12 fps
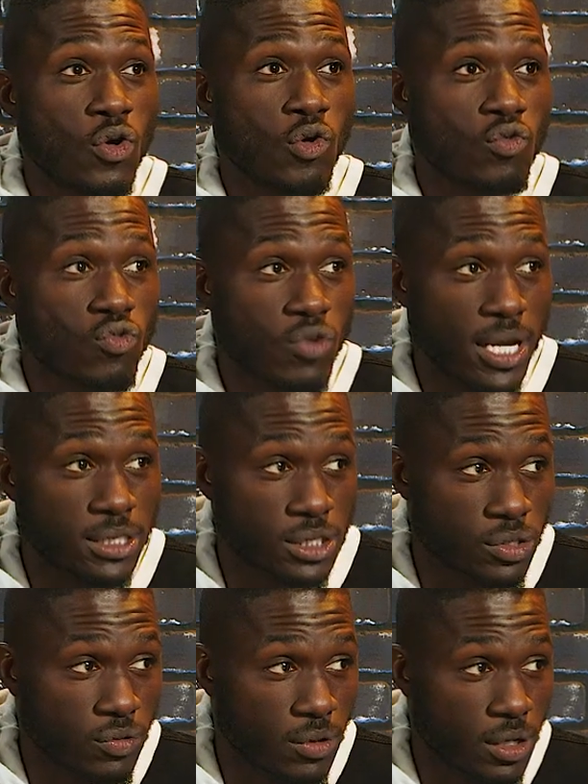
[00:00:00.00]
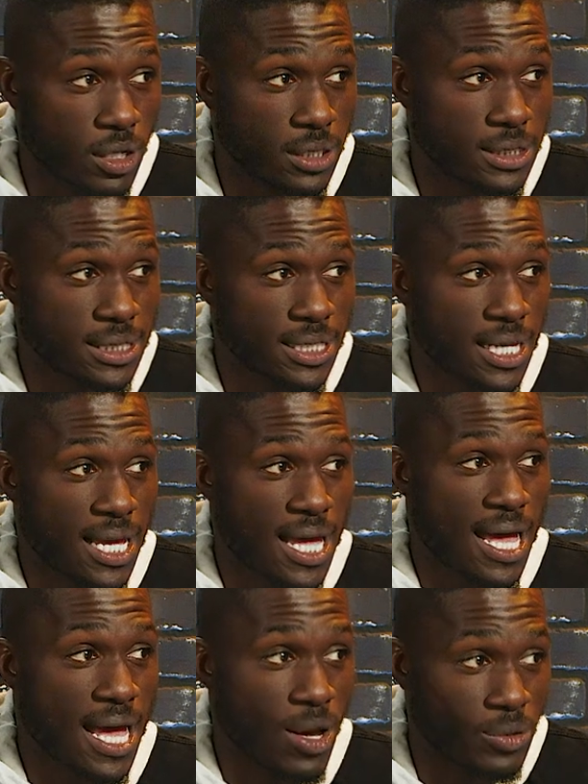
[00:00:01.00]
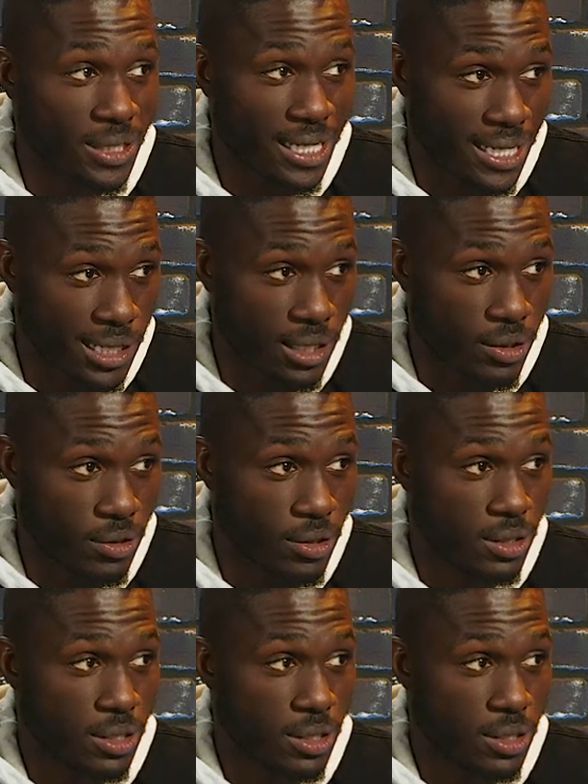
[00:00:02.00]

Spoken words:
restaurant out here.